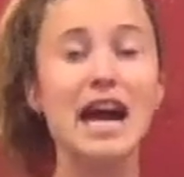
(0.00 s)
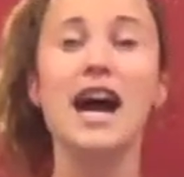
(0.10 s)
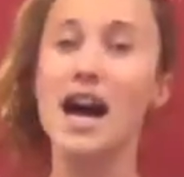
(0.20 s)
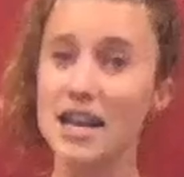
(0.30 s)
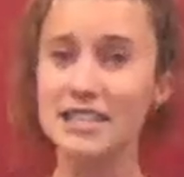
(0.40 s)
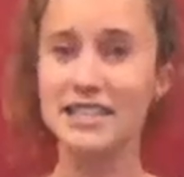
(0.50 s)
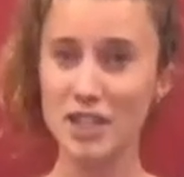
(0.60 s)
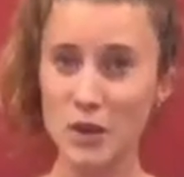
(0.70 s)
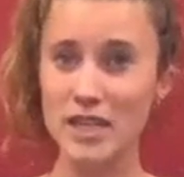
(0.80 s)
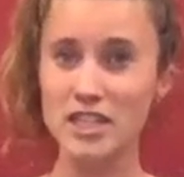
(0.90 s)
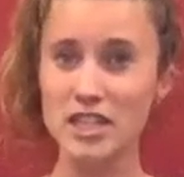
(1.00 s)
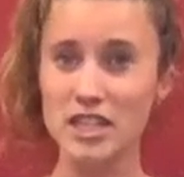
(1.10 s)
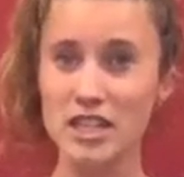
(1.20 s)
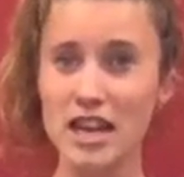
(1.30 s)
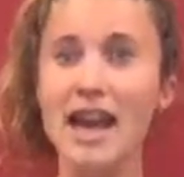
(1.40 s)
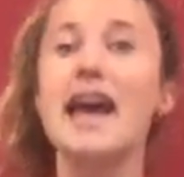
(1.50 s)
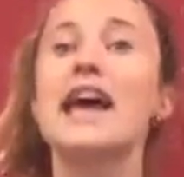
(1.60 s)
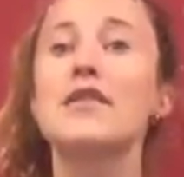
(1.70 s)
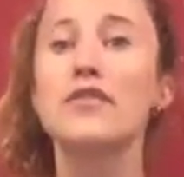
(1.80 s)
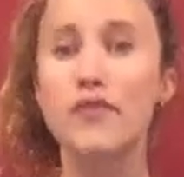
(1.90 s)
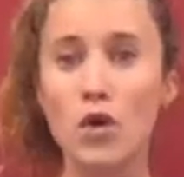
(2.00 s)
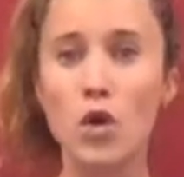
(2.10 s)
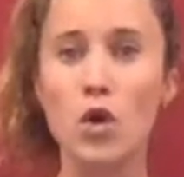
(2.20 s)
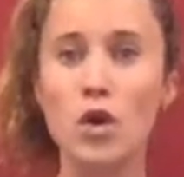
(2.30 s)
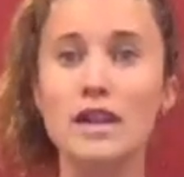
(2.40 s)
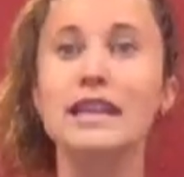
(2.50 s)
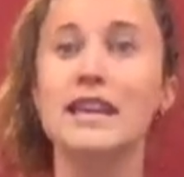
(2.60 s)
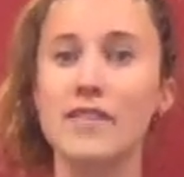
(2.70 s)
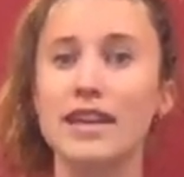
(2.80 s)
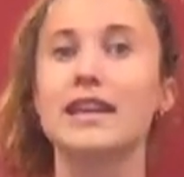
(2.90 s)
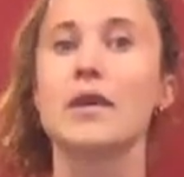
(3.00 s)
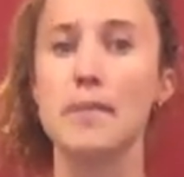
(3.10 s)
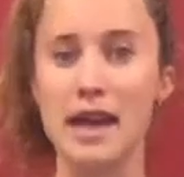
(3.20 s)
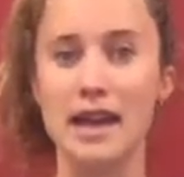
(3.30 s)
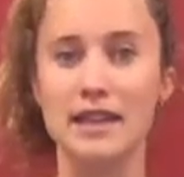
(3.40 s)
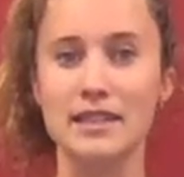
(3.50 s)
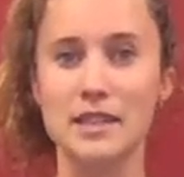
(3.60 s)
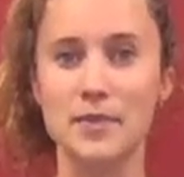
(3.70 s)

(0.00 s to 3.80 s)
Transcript: Asking a question, and 4. Giving a command.